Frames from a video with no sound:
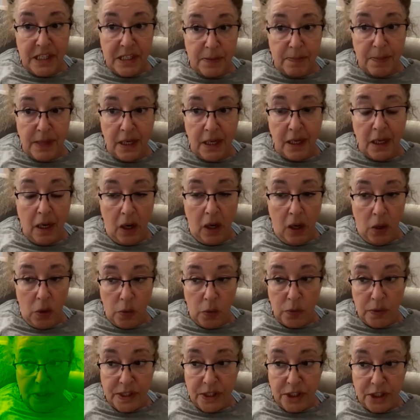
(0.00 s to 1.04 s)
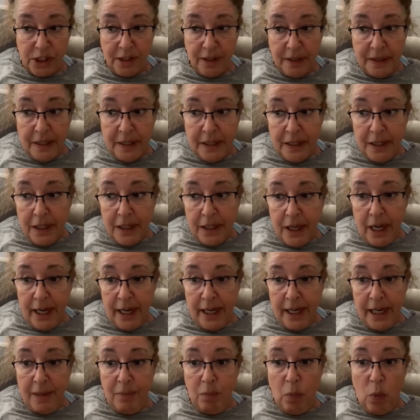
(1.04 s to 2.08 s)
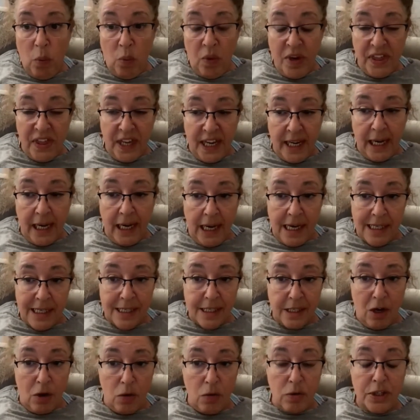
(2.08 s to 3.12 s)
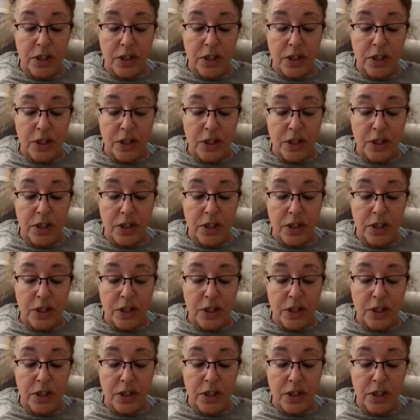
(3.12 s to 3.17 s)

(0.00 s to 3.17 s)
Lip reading: being closed within Glasgow.